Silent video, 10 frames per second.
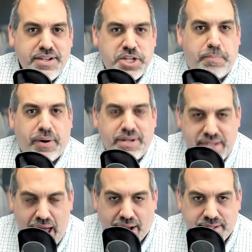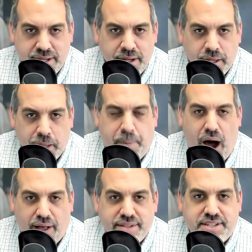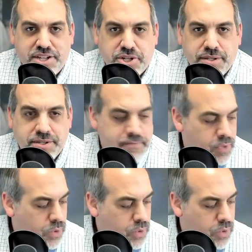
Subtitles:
to protect the politicians.